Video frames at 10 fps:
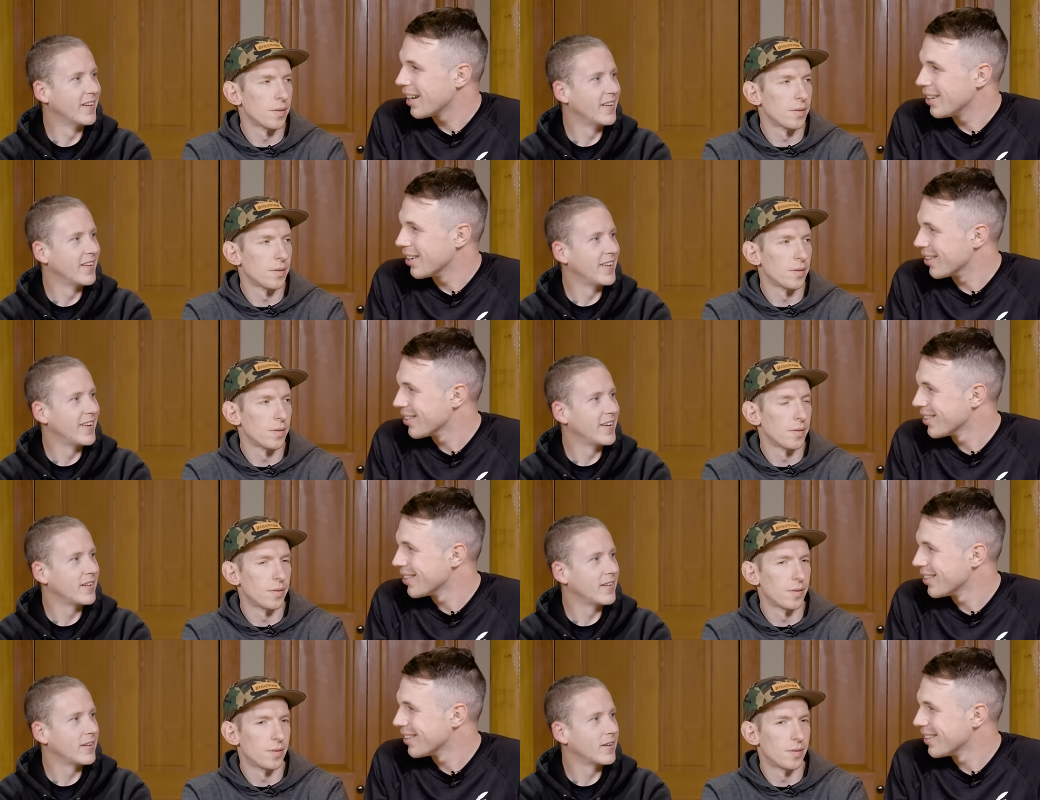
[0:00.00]
Speaker 1: No.
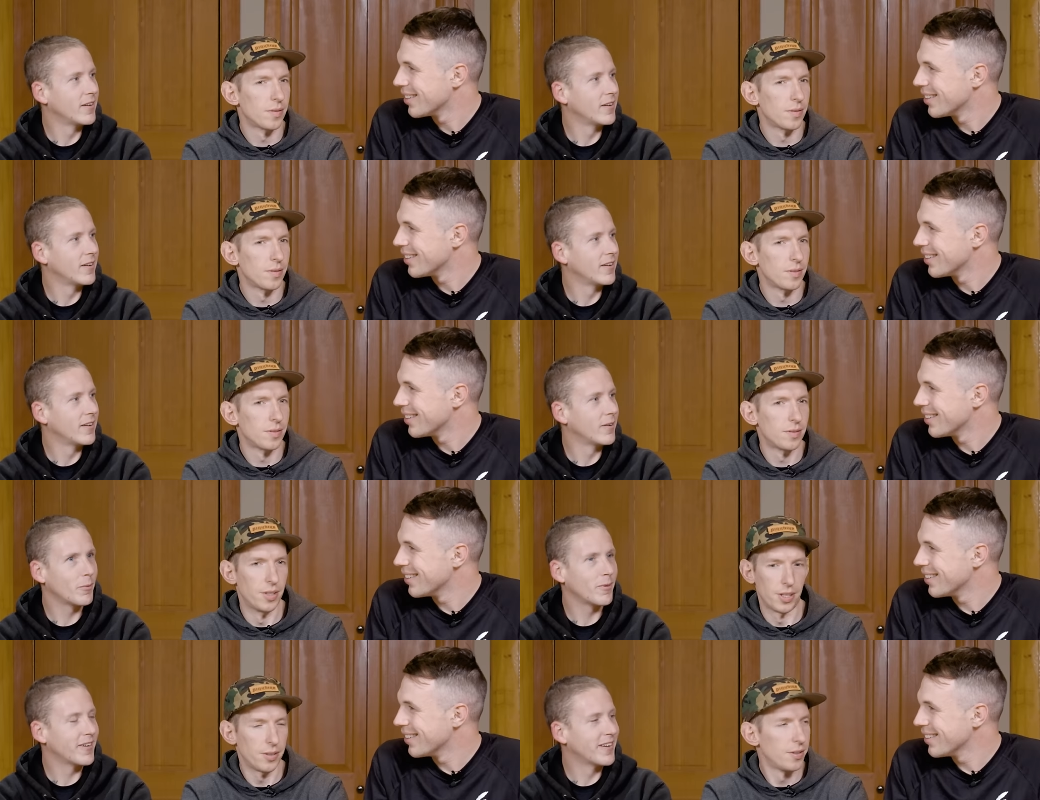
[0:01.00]

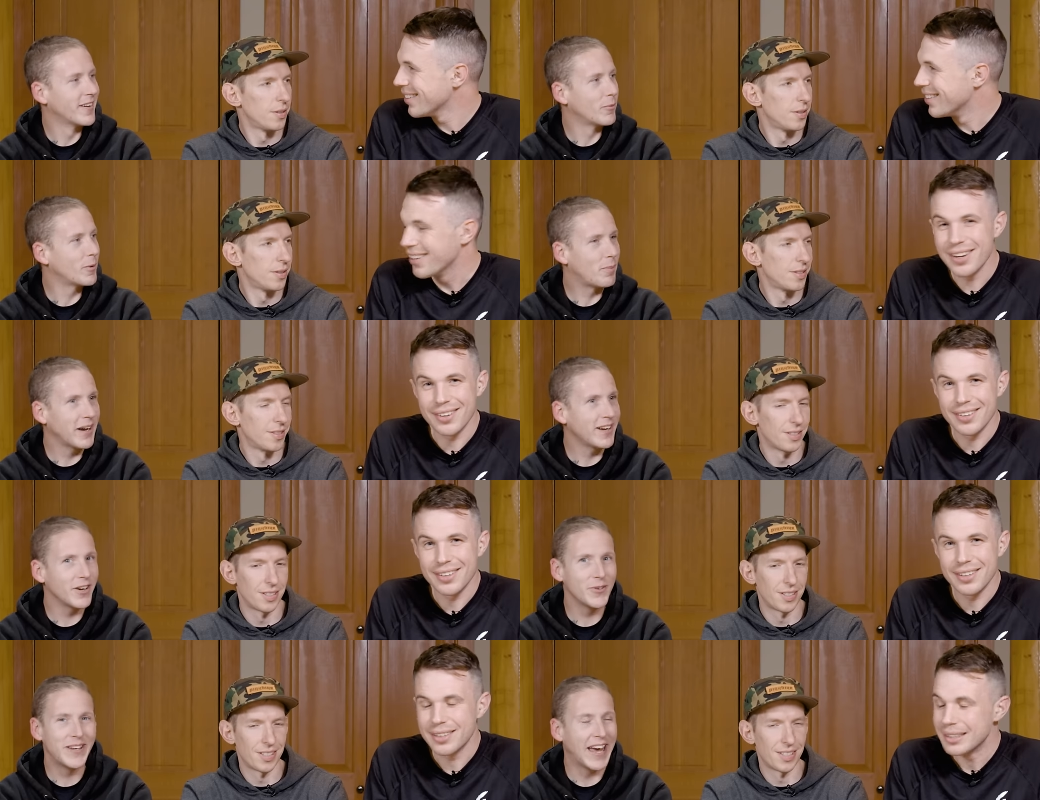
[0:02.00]
Speaker 2: No. no. What bike are
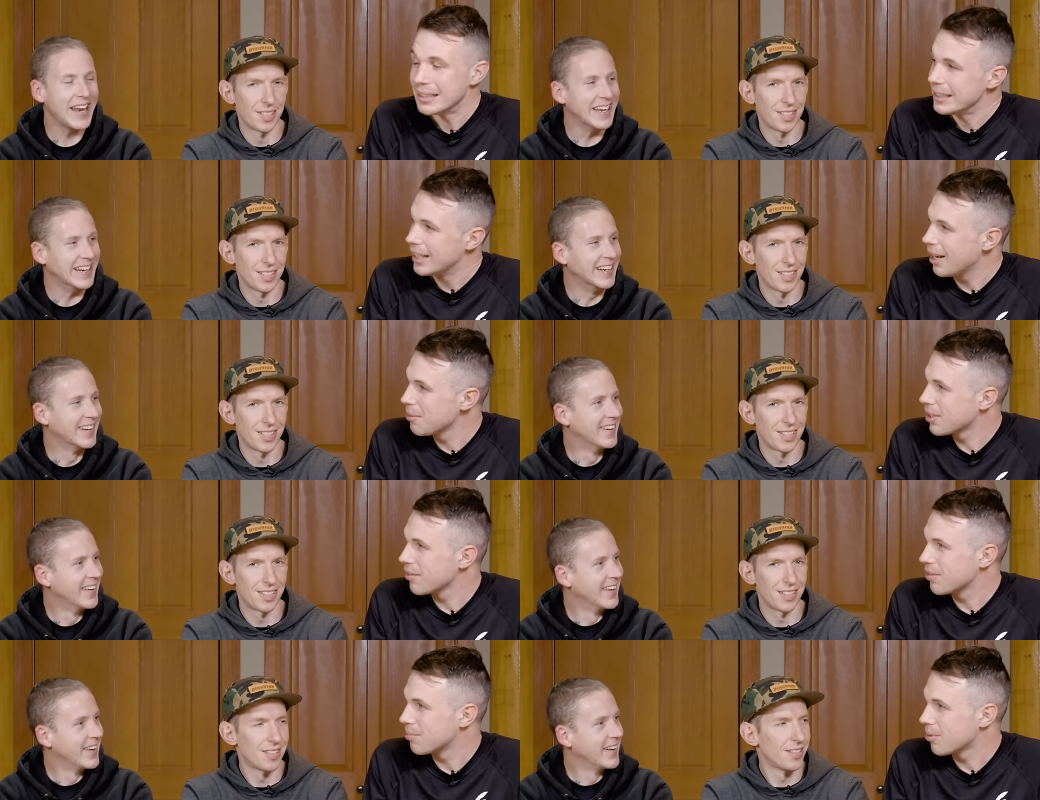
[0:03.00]
you getting?
Speaker 1: I would go
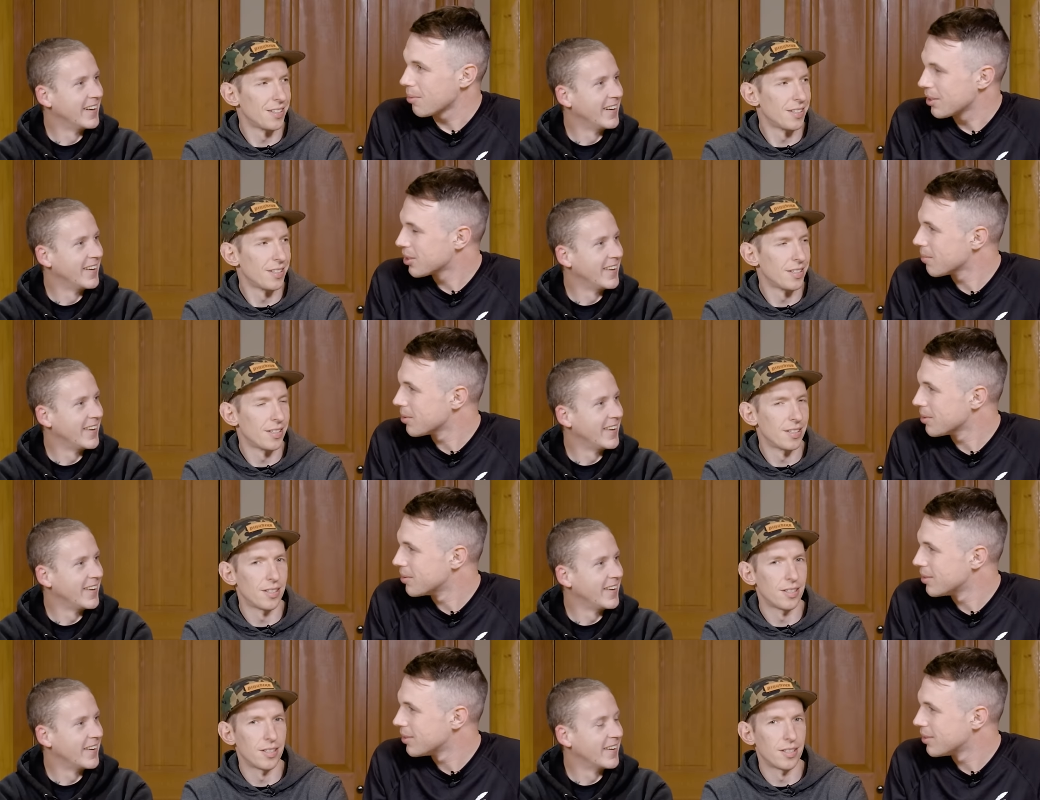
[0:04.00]
for the, probably the top fuel.
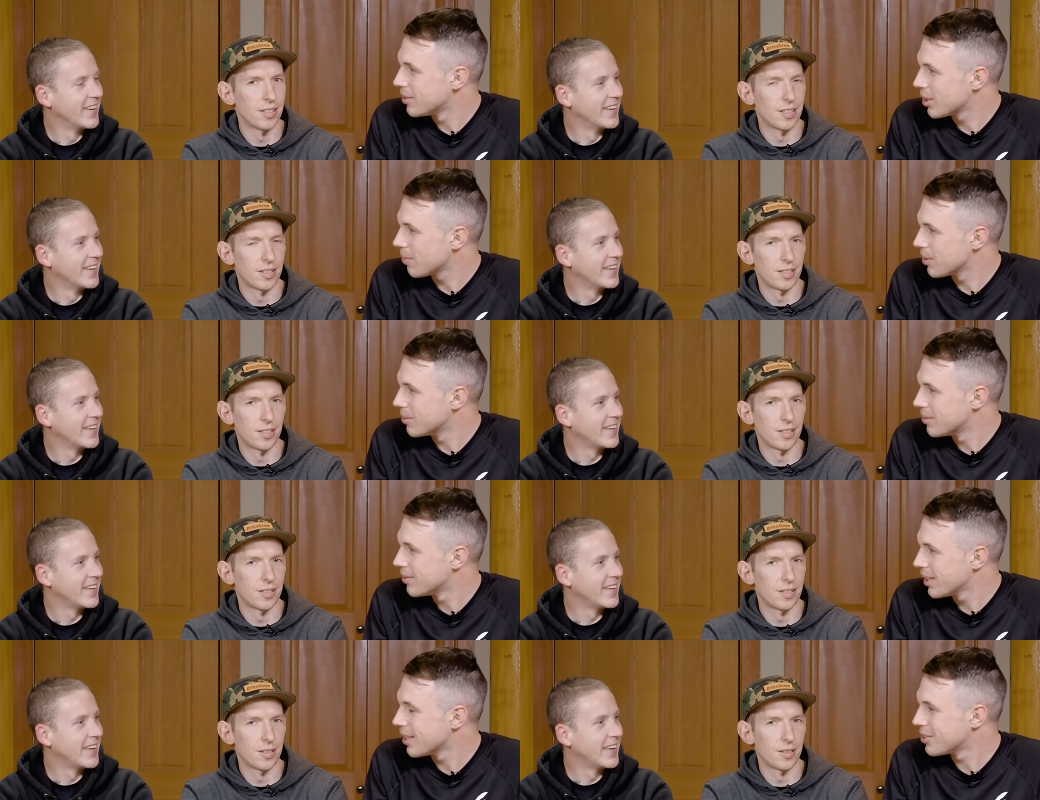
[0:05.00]
Top fuel.
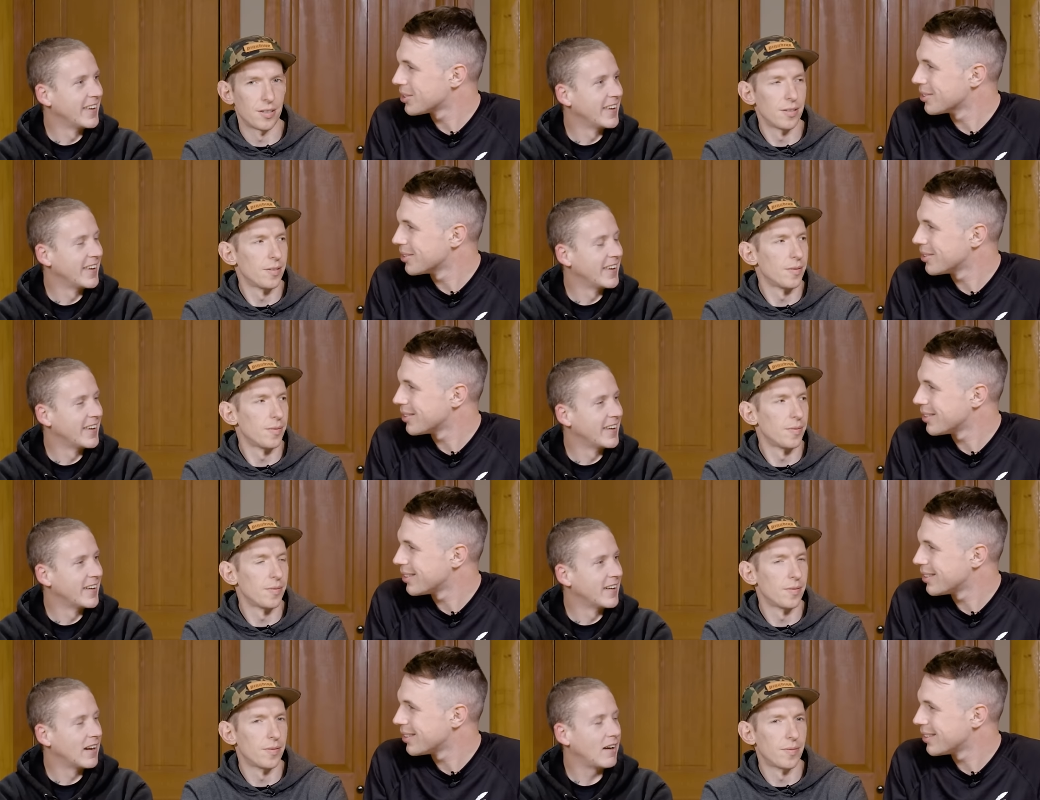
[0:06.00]
Yeah, for sure.
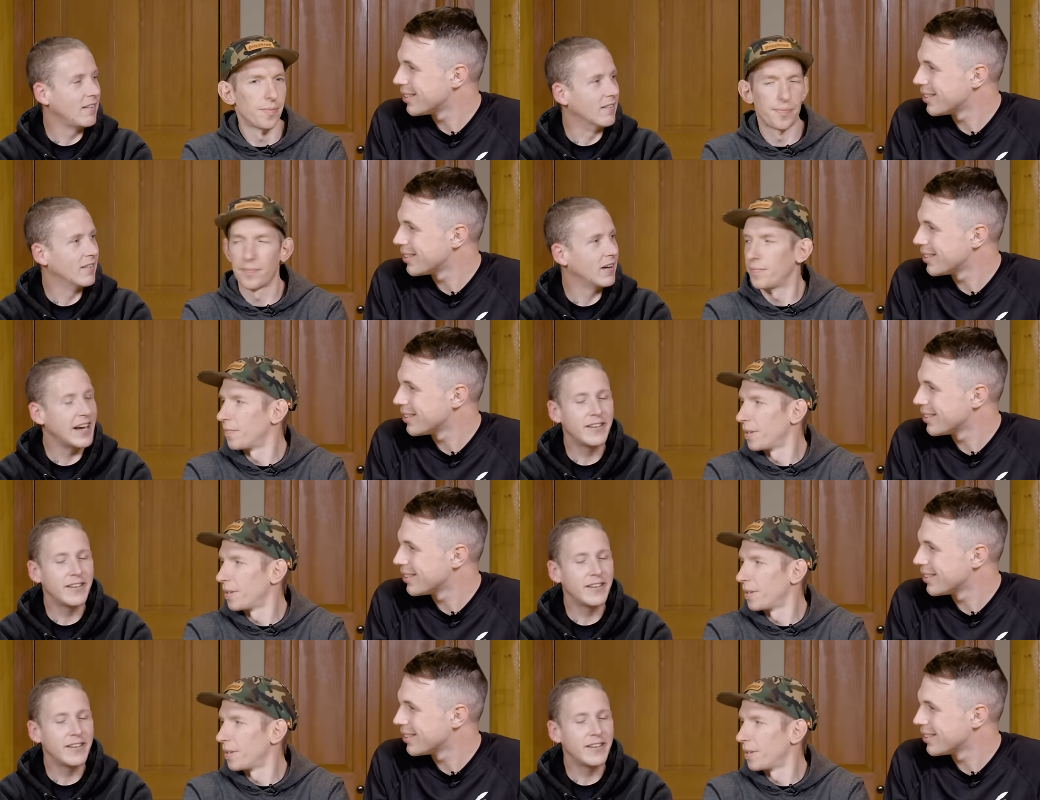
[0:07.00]
Oh, I